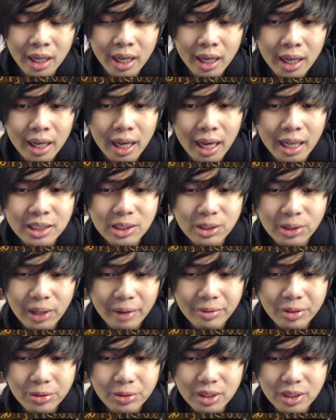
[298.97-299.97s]
And so
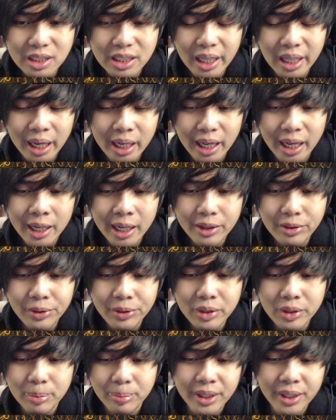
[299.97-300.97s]
after rook c8, a3
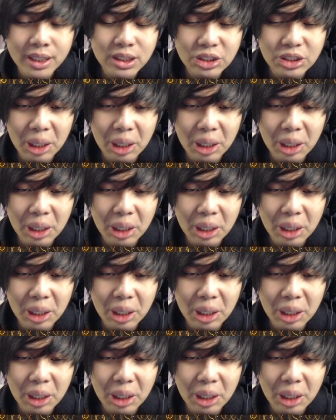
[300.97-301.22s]
was played,